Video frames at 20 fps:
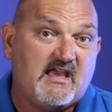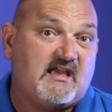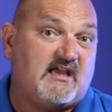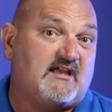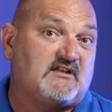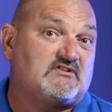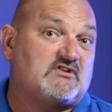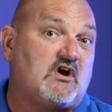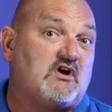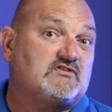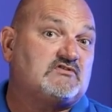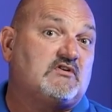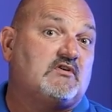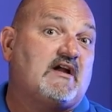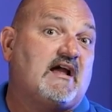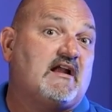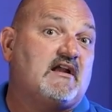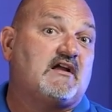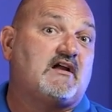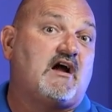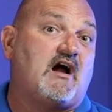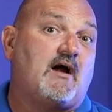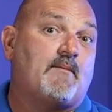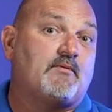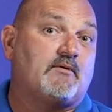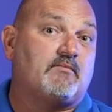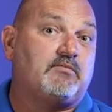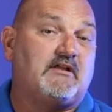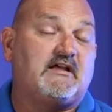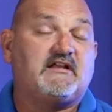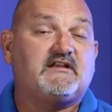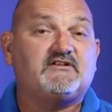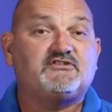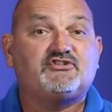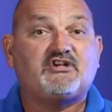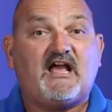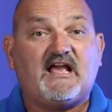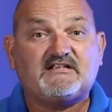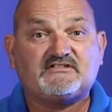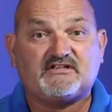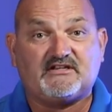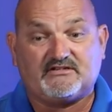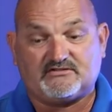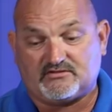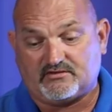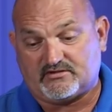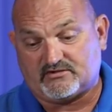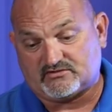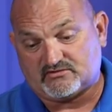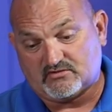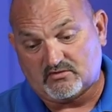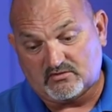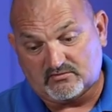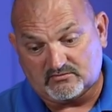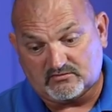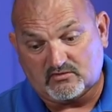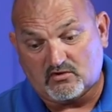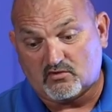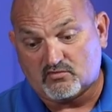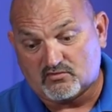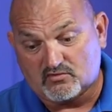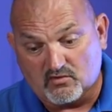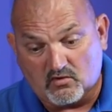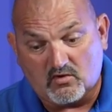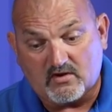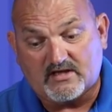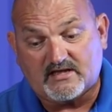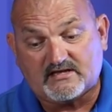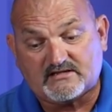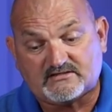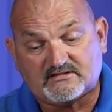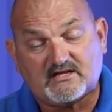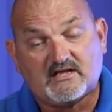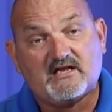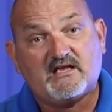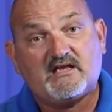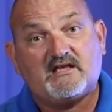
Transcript: It's also got a copper plated chassis, so there's no, no noise